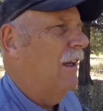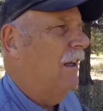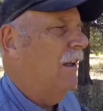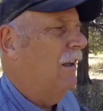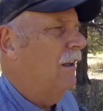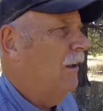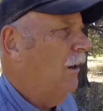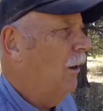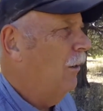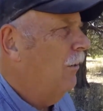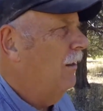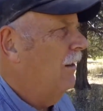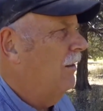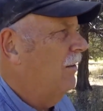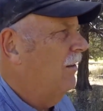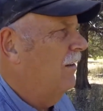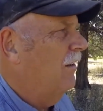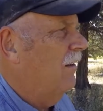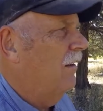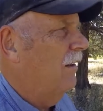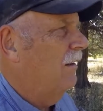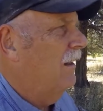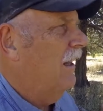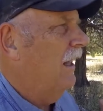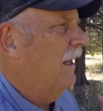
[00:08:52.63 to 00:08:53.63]
You know,
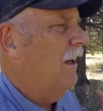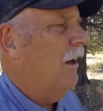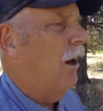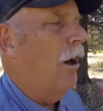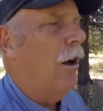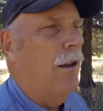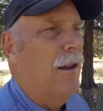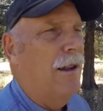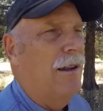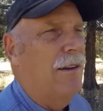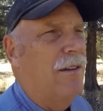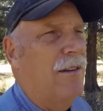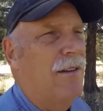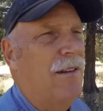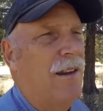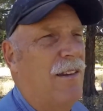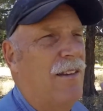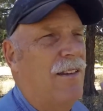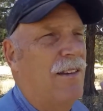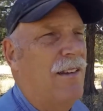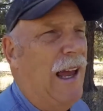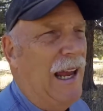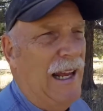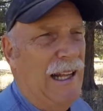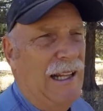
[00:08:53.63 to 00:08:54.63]
they call us the
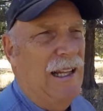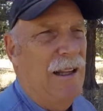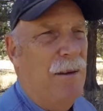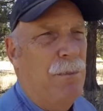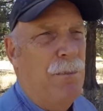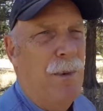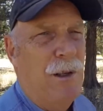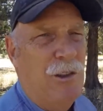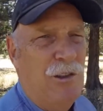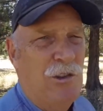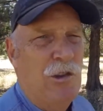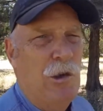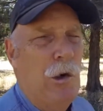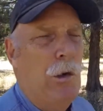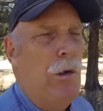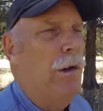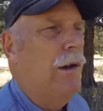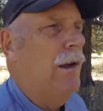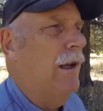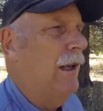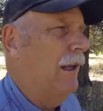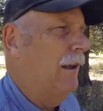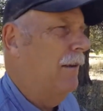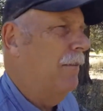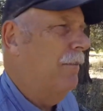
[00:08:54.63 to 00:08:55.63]
silent
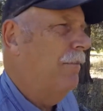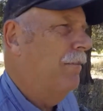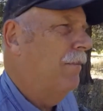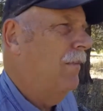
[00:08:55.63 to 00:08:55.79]
majority.